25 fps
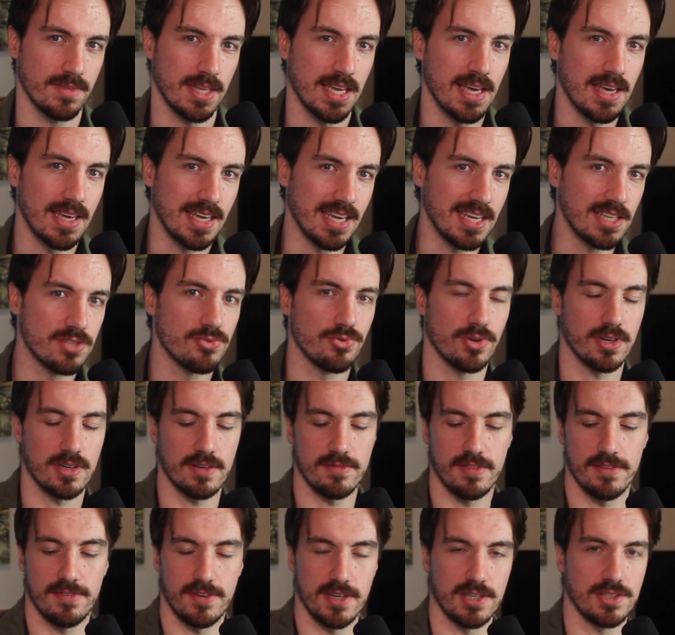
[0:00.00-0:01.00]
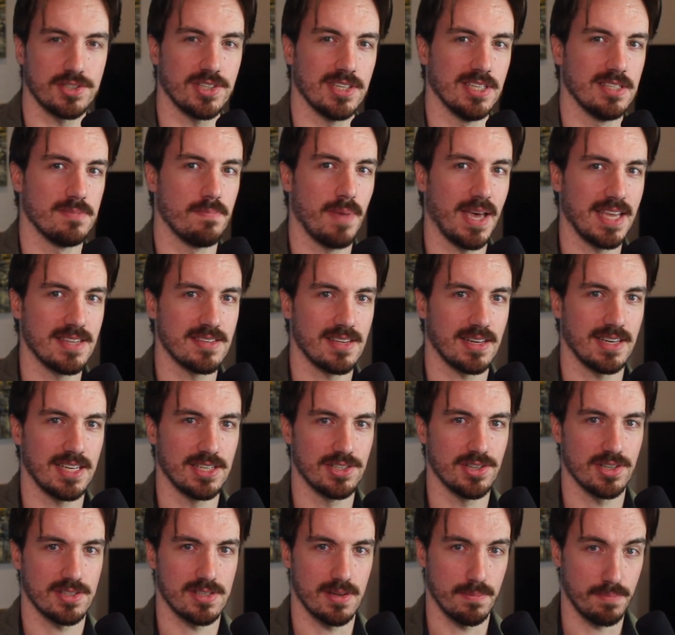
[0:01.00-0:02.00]
Each run of the function is basically
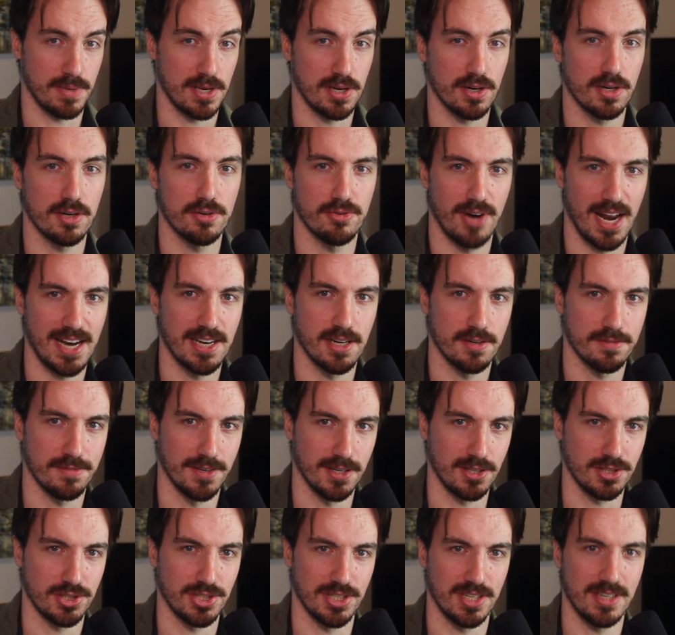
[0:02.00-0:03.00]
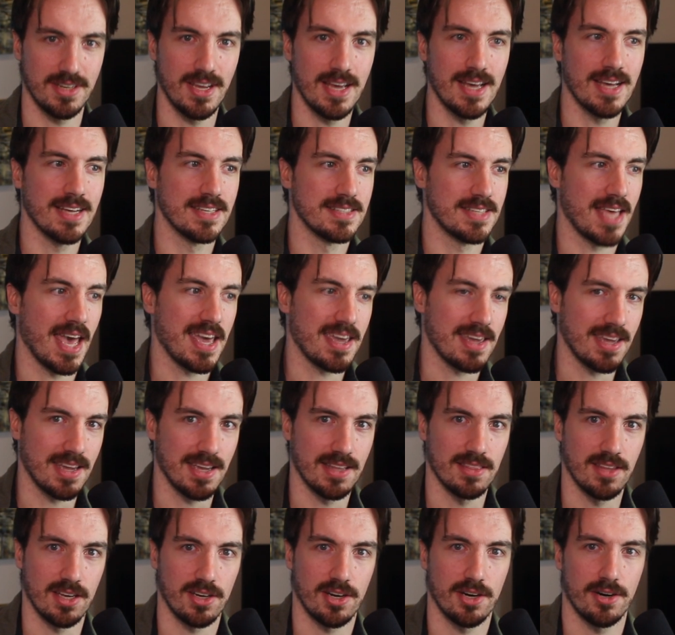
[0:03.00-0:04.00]
just a pure render function, taking in
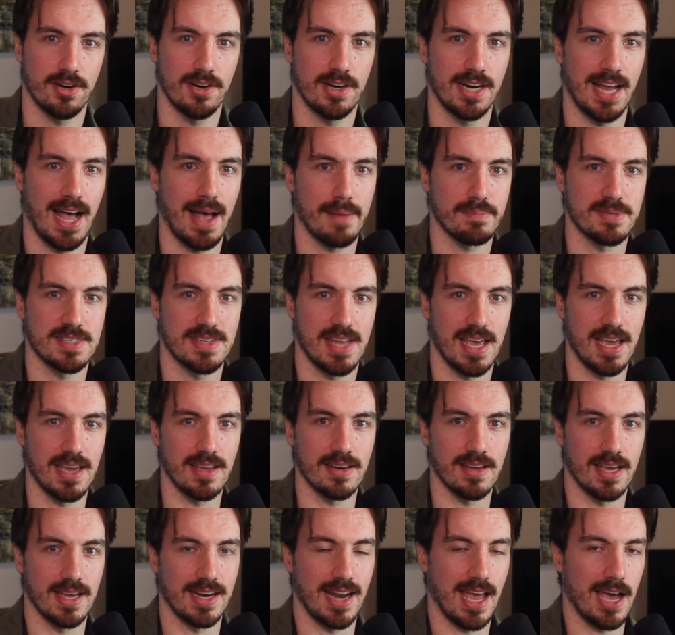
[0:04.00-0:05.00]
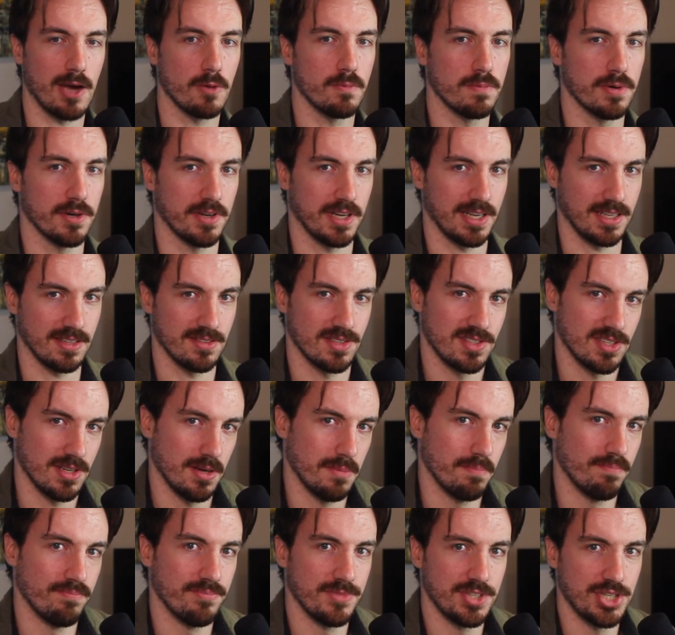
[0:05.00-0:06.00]
the current app state and outputting
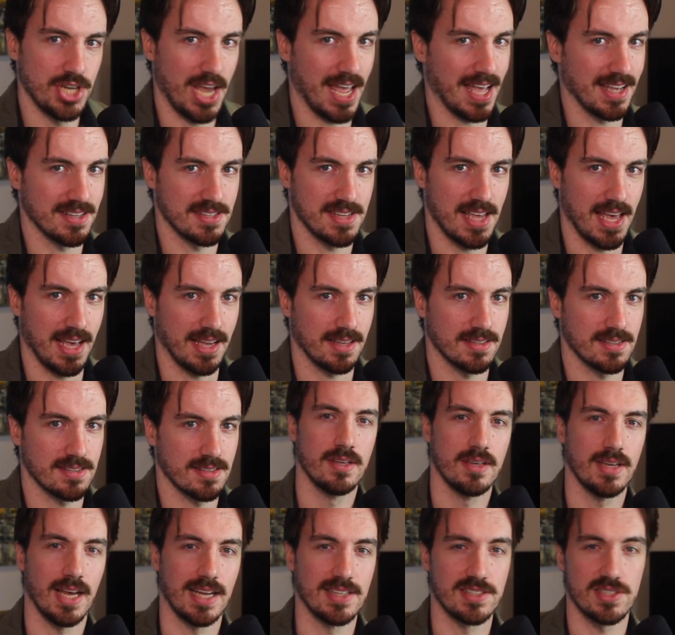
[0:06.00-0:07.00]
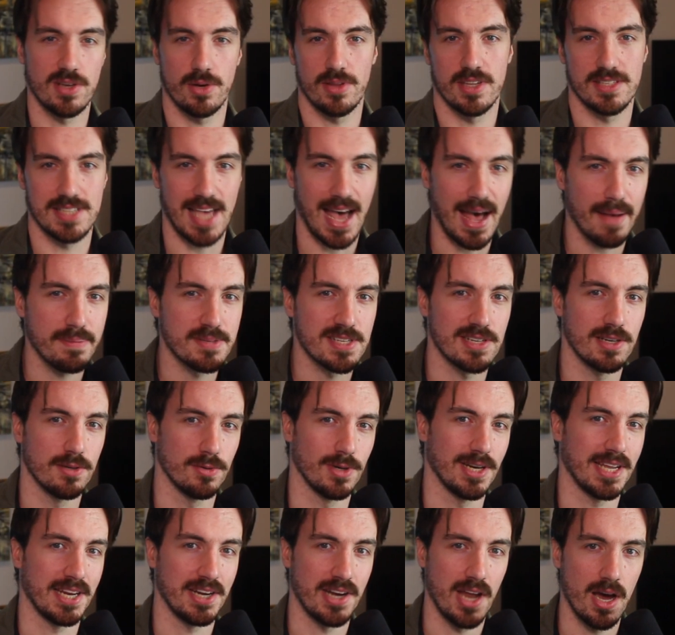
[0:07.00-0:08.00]
some JSX. And so there's
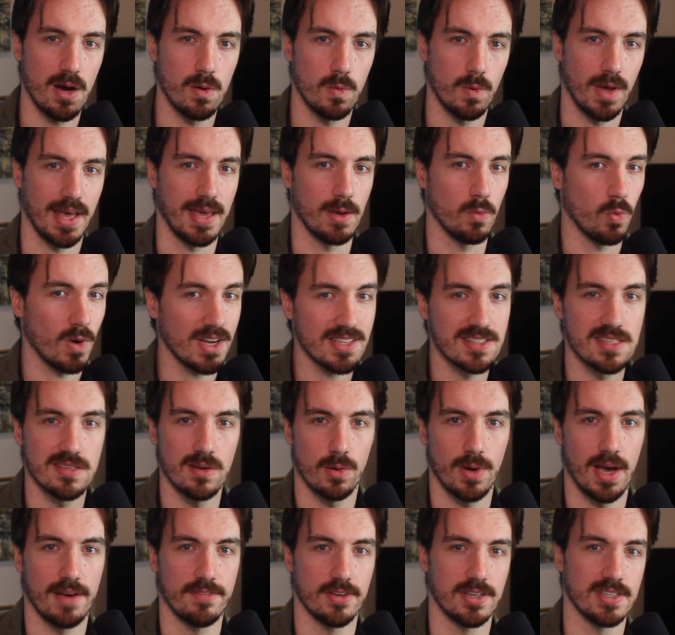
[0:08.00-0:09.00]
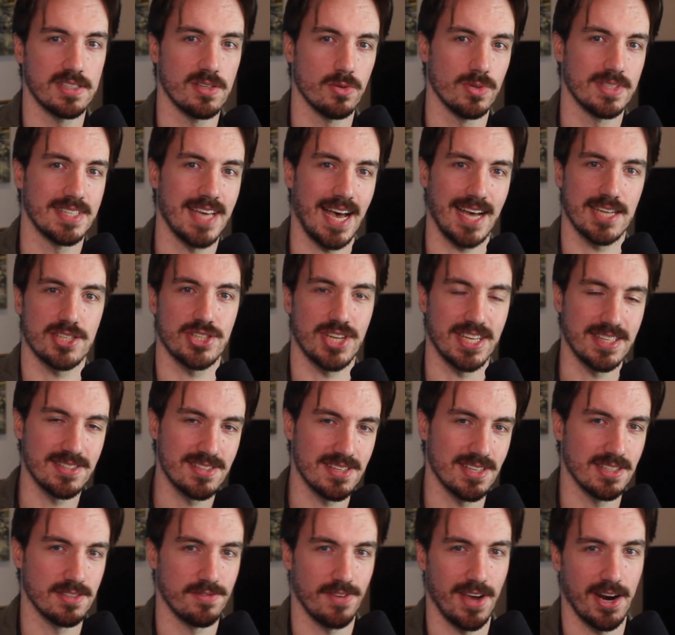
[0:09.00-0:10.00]
absolutely no way whatsoever to attach
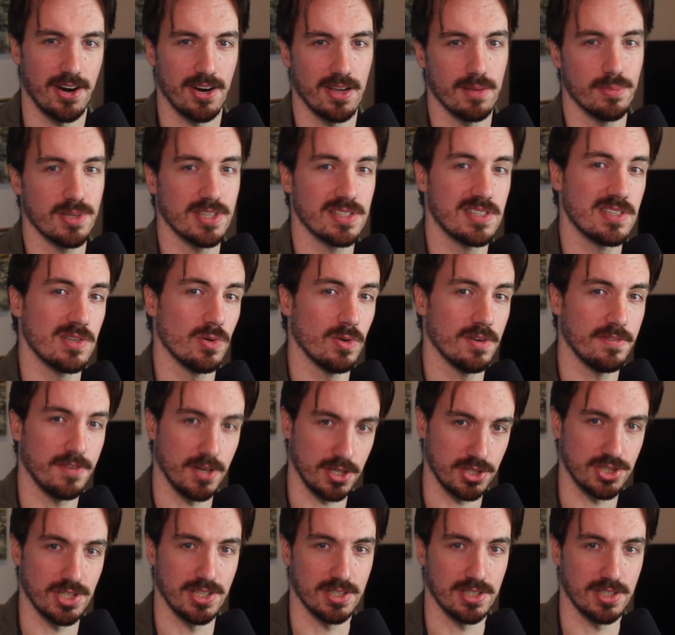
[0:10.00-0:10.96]
instance variables to a functional